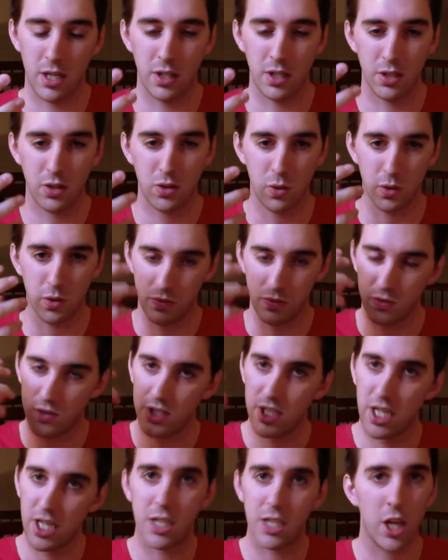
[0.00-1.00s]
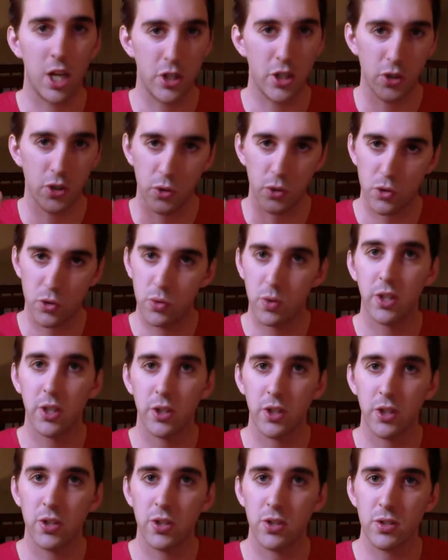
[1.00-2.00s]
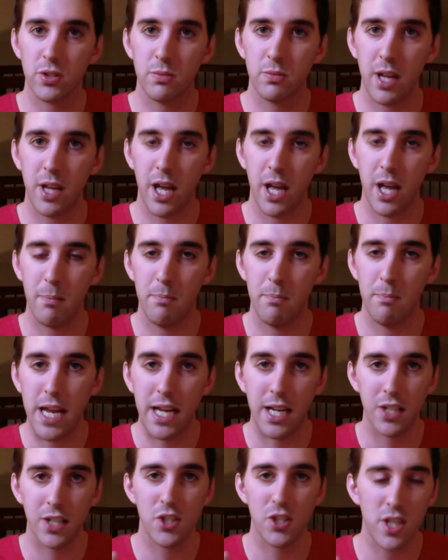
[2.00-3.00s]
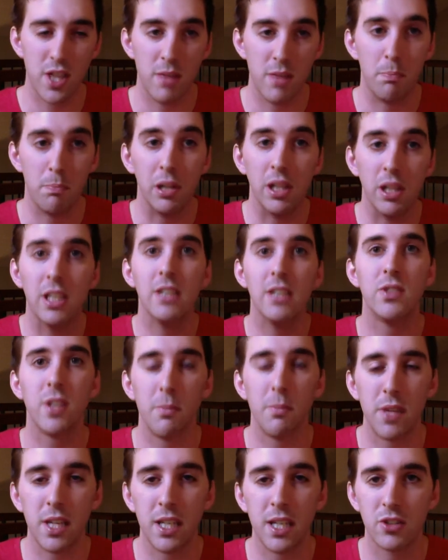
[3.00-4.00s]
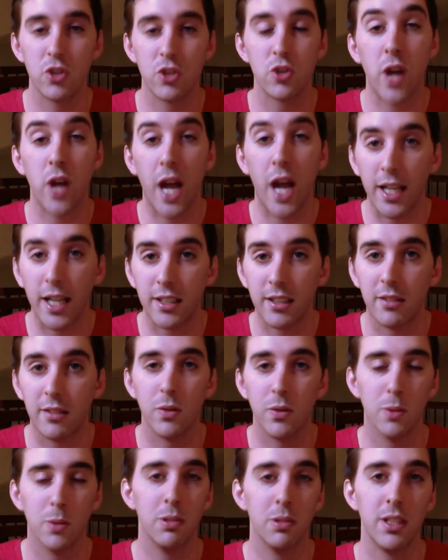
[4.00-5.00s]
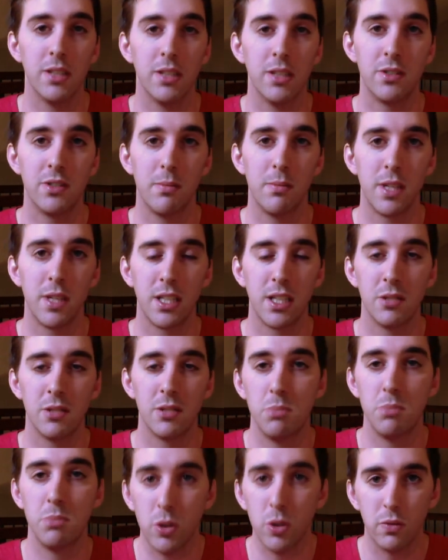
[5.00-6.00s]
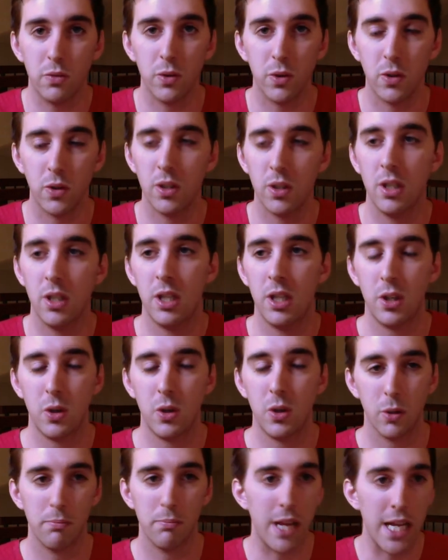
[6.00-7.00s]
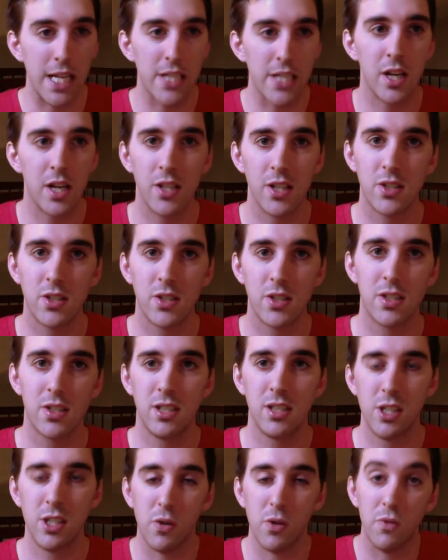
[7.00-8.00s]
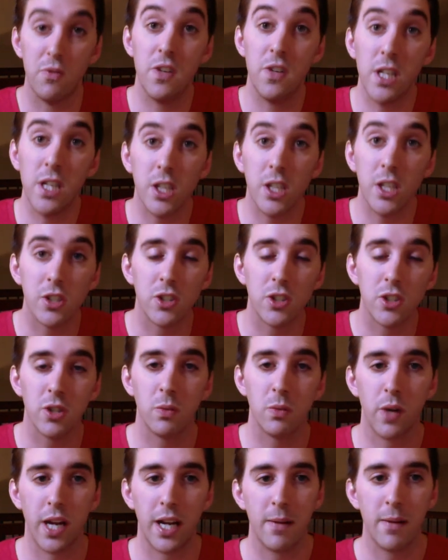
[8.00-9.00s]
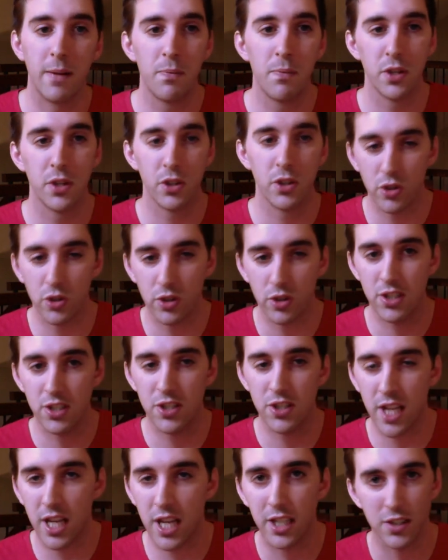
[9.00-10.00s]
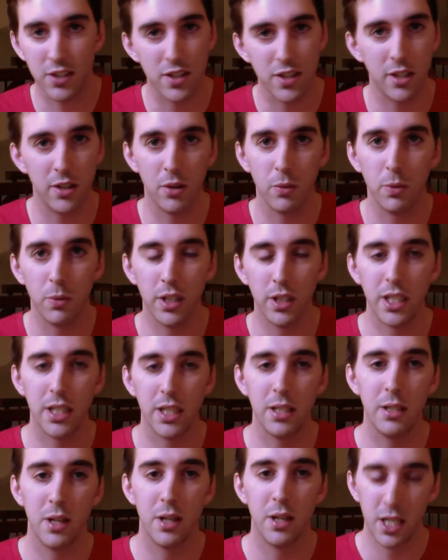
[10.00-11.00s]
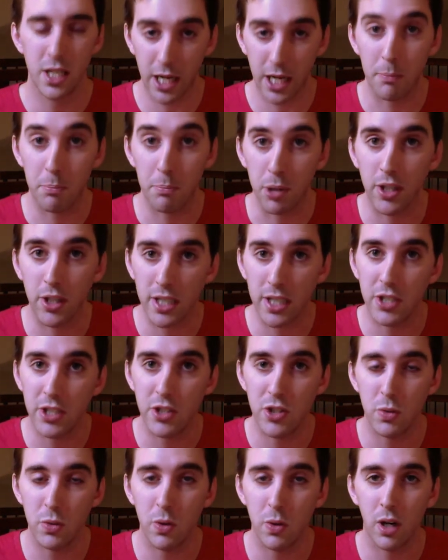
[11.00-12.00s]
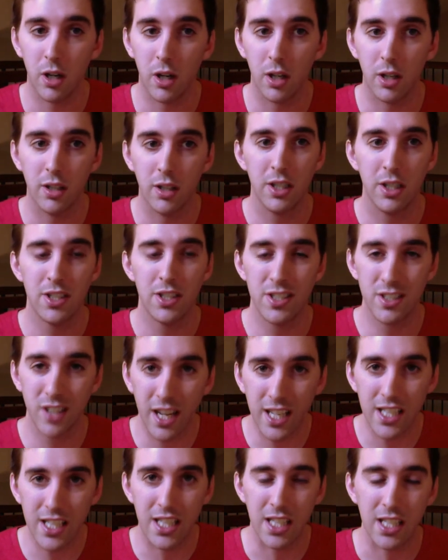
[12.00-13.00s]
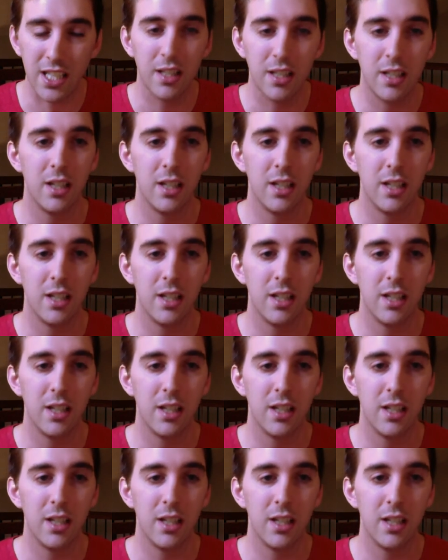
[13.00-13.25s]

sort of psychological triggers make us believe something is attractive or believe something is beautiful or makes us, you know, feel a certain way. There's certain aesthetics that are really kind of burned into our psyche